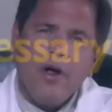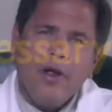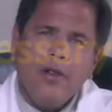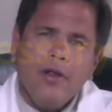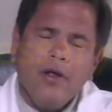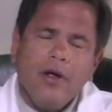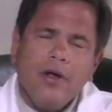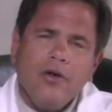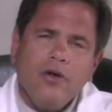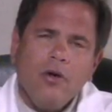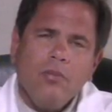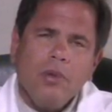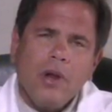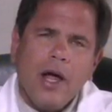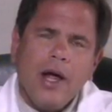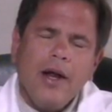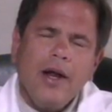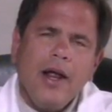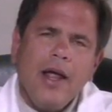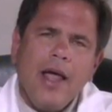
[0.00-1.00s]
in your
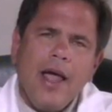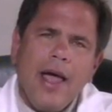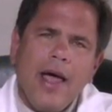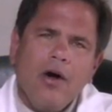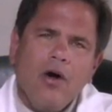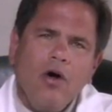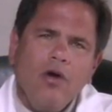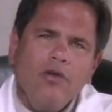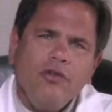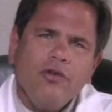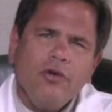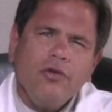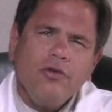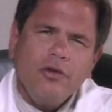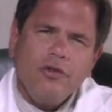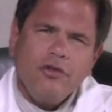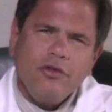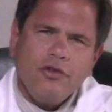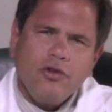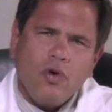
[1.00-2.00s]
blood and also
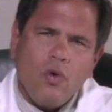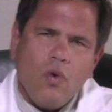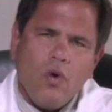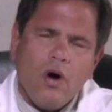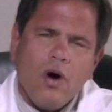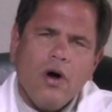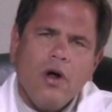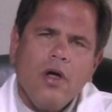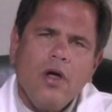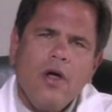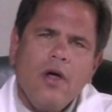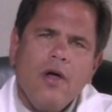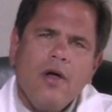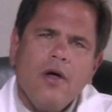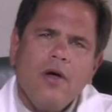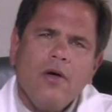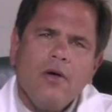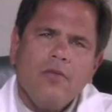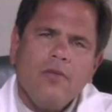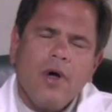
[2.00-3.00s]
to store
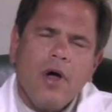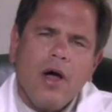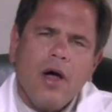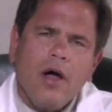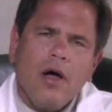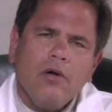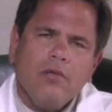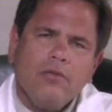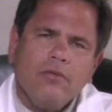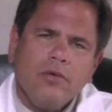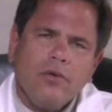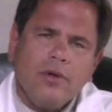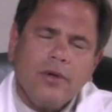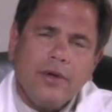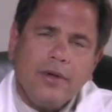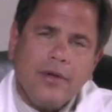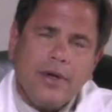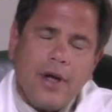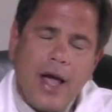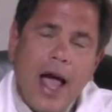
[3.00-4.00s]

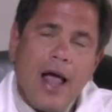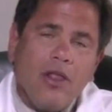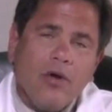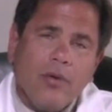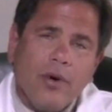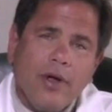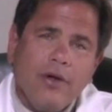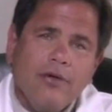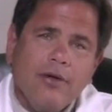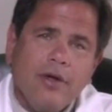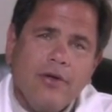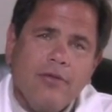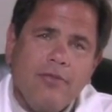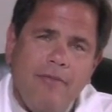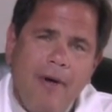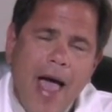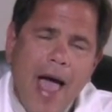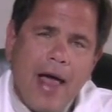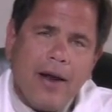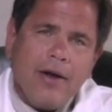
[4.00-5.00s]
calories as
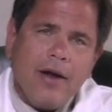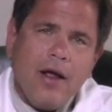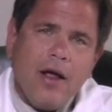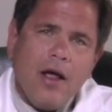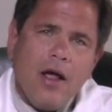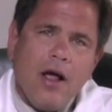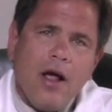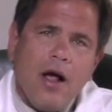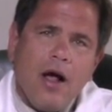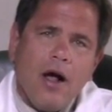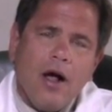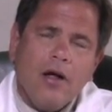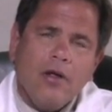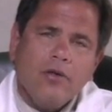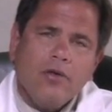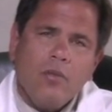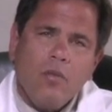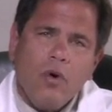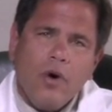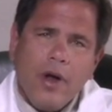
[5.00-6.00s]
fat.
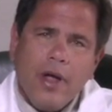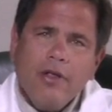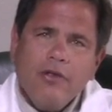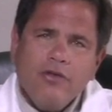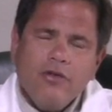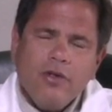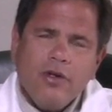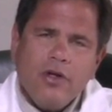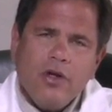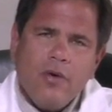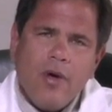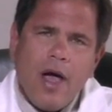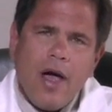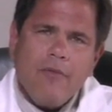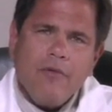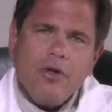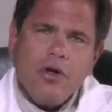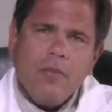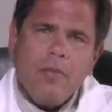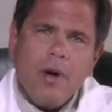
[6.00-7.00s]
The more insulin you
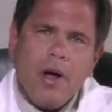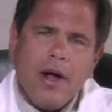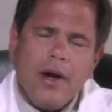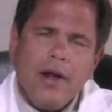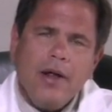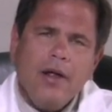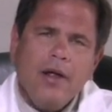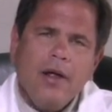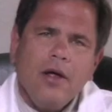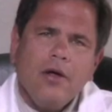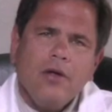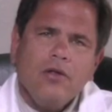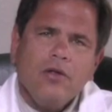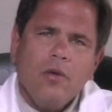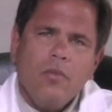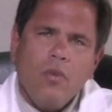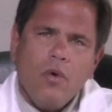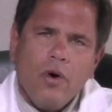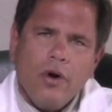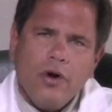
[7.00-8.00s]
have in your body,
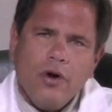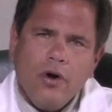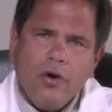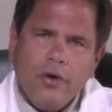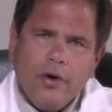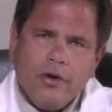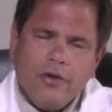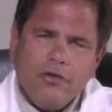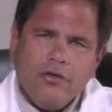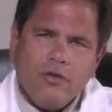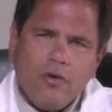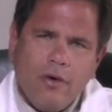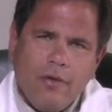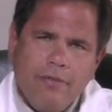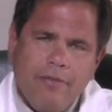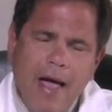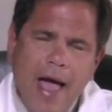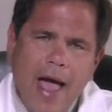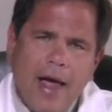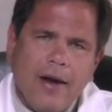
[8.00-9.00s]
the more you're going to store
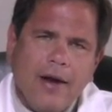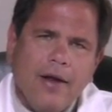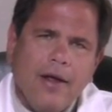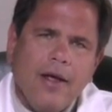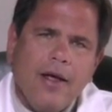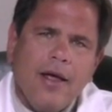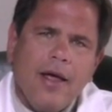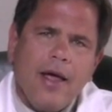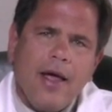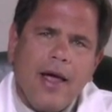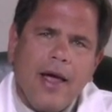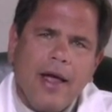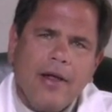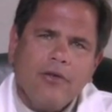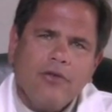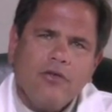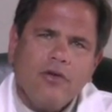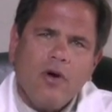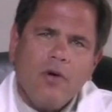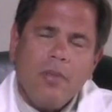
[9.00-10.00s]
fat.
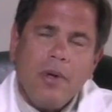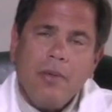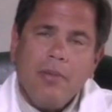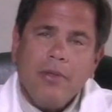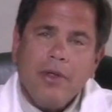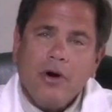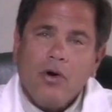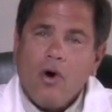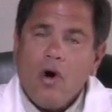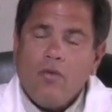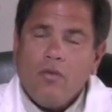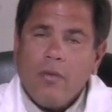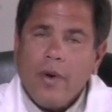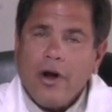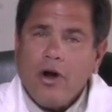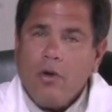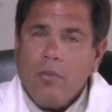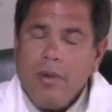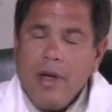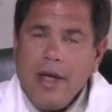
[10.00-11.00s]
And so people that are
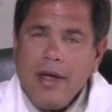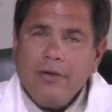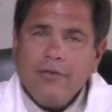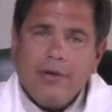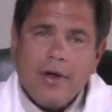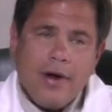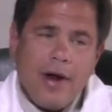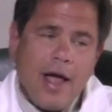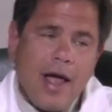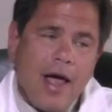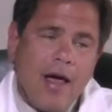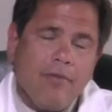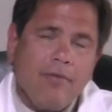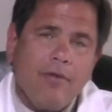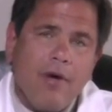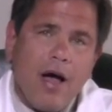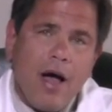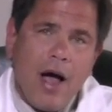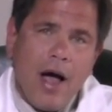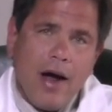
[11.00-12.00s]
overweight and obese tend to
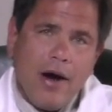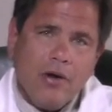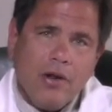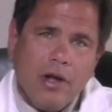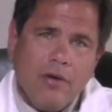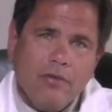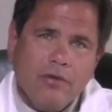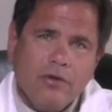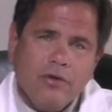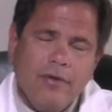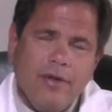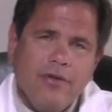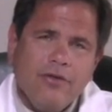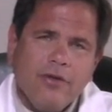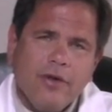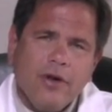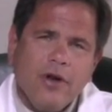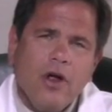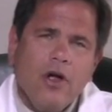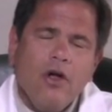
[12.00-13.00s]
have higher levels of
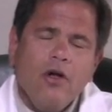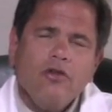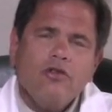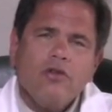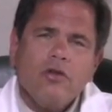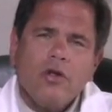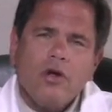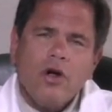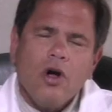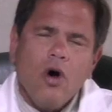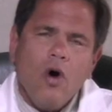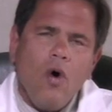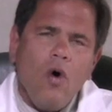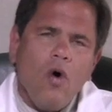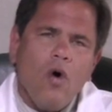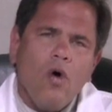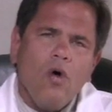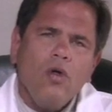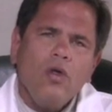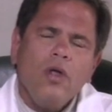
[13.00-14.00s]
insulin. So the
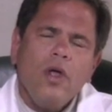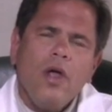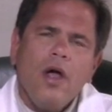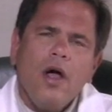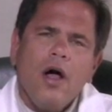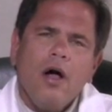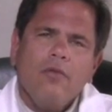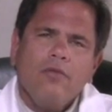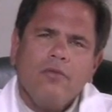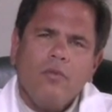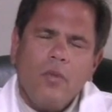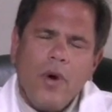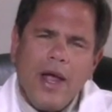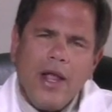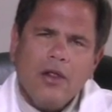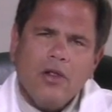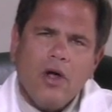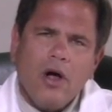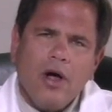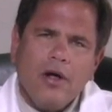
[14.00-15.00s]
goal of
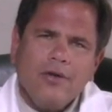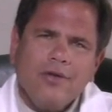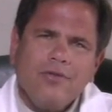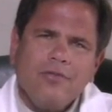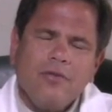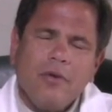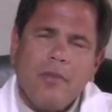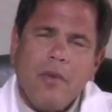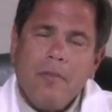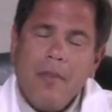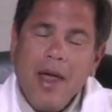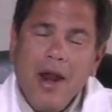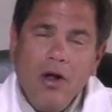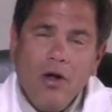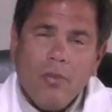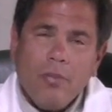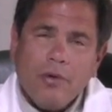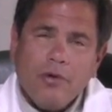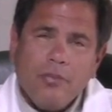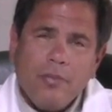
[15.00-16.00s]
weight loss from a
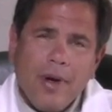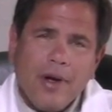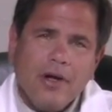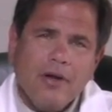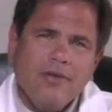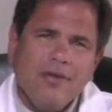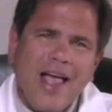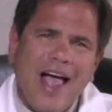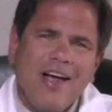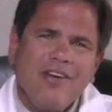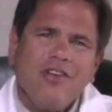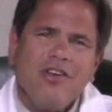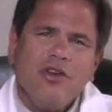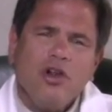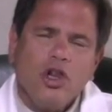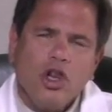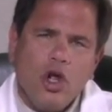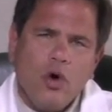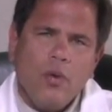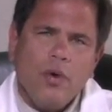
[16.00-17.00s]
medical perspective is actually
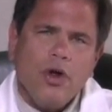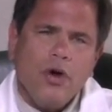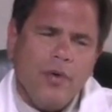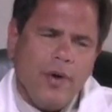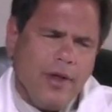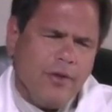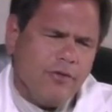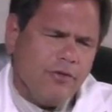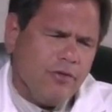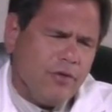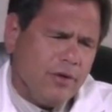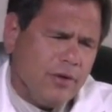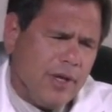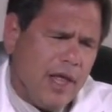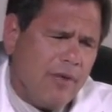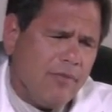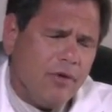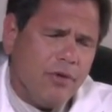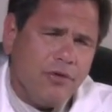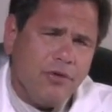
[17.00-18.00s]
to lower your insulin
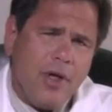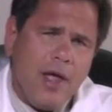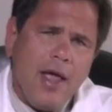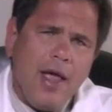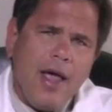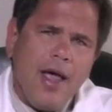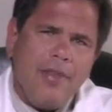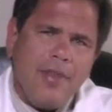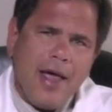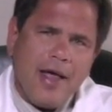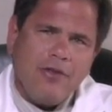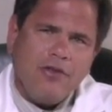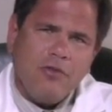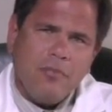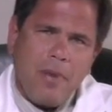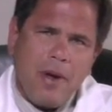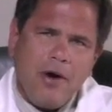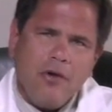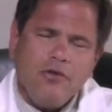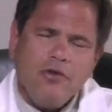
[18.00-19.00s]
levels, and that
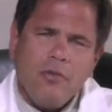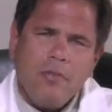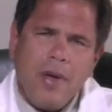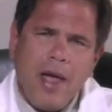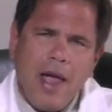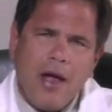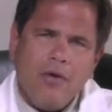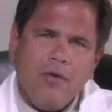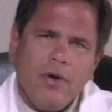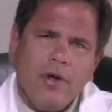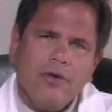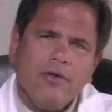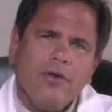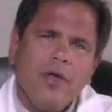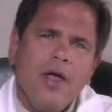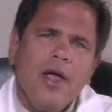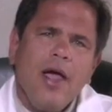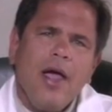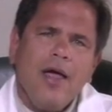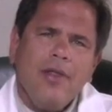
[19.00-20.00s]
spares your pancreas,
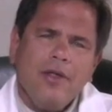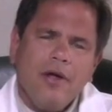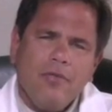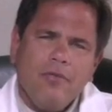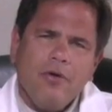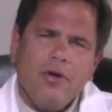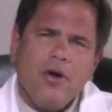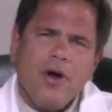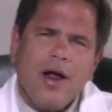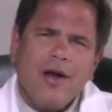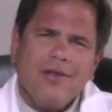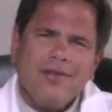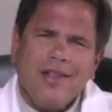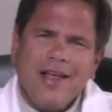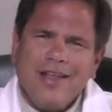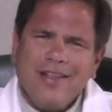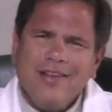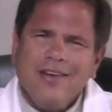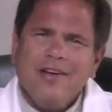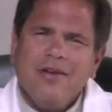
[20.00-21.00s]
and therefore you're not as
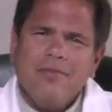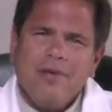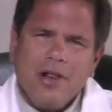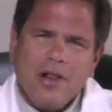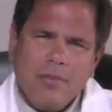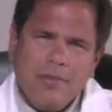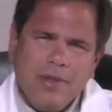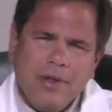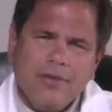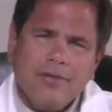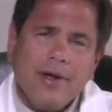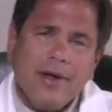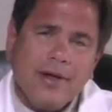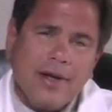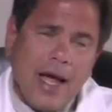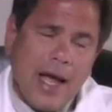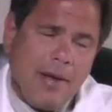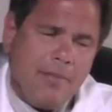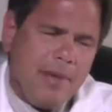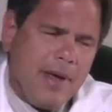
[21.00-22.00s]
likely to develop things like
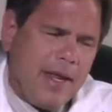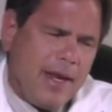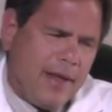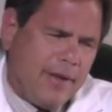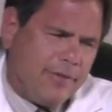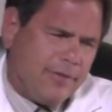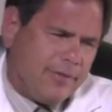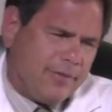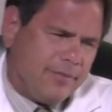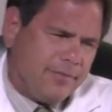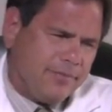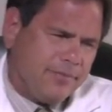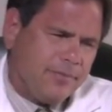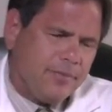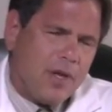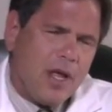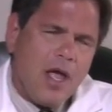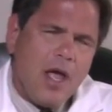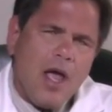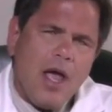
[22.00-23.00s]
diabetes.
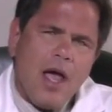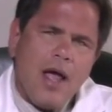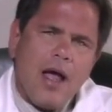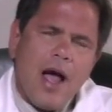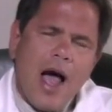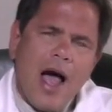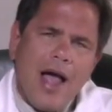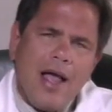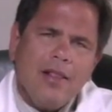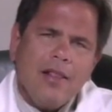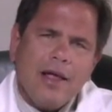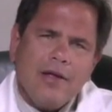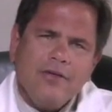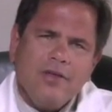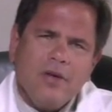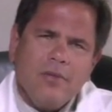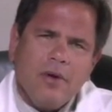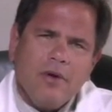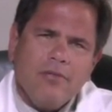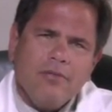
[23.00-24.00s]
High
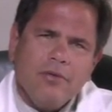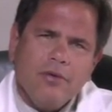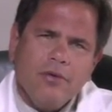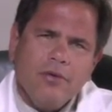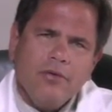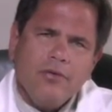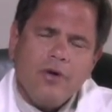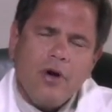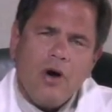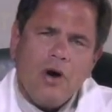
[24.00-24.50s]
glycemic foods